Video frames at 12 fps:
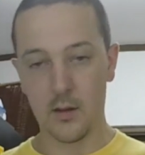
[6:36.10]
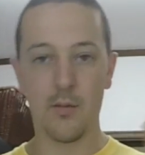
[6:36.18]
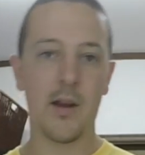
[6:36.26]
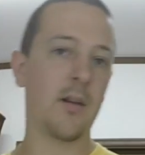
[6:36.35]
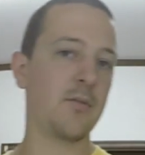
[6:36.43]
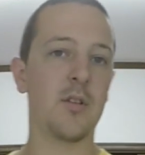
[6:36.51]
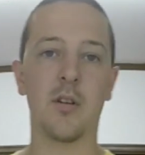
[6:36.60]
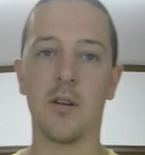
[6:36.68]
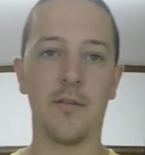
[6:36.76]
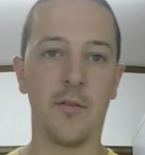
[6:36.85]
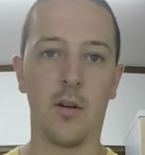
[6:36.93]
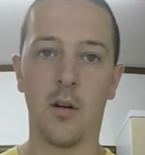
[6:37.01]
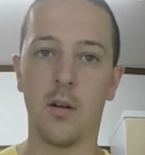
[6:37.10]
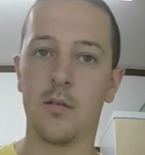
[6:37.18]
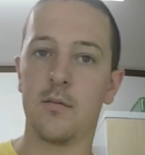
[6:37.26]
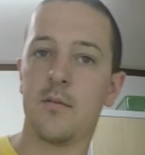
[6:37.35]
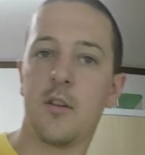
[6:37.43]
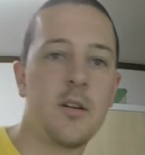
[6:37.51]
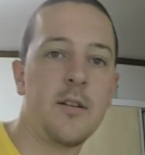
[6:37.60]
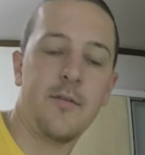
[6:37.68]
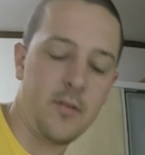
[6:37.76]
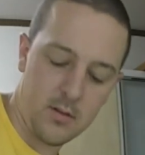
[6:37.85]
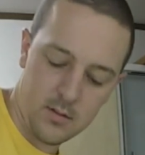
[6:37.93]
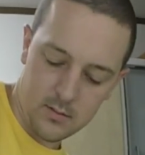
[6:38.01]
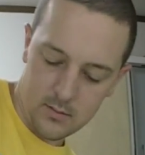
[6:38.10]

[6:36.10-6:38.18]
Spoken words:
Around, they're going to fall. They're going to fall.